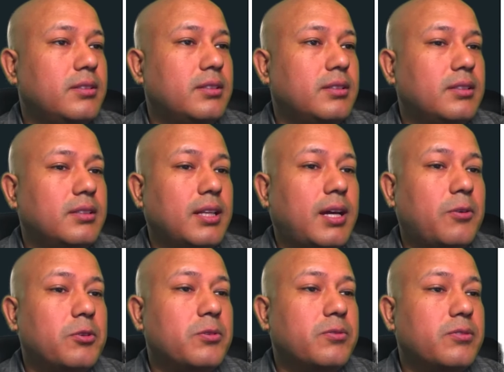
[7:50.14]
Now
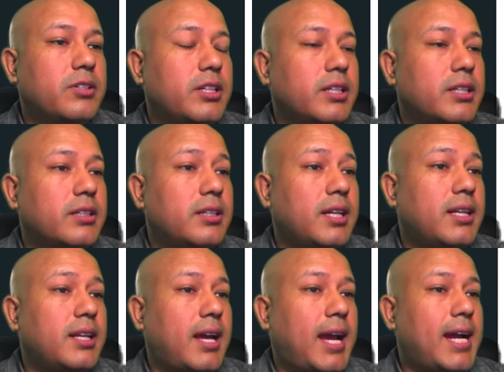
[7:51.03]
you've created an
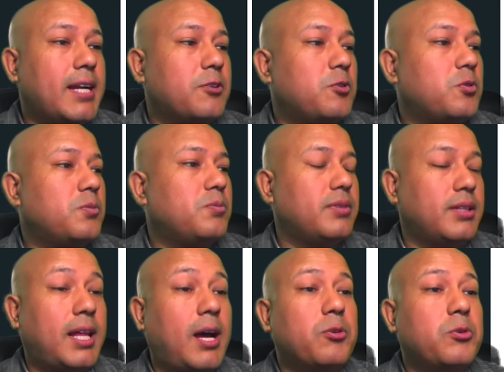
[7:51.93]
ad group.
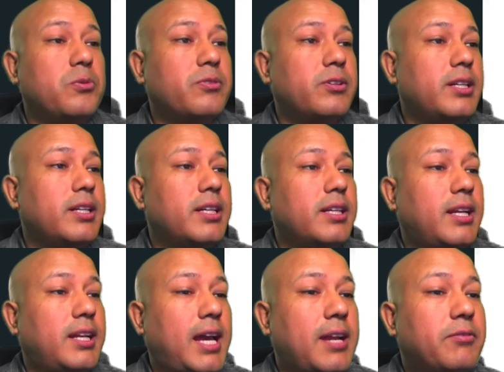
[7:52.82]
Now you've created an
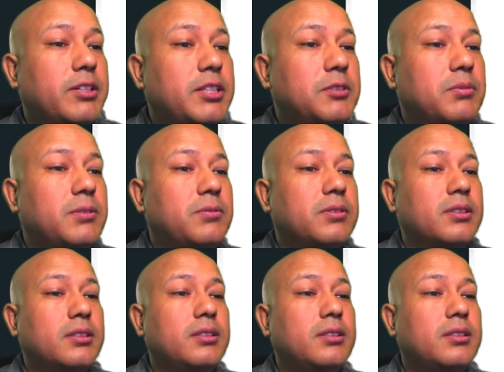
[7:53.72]
advertisement for the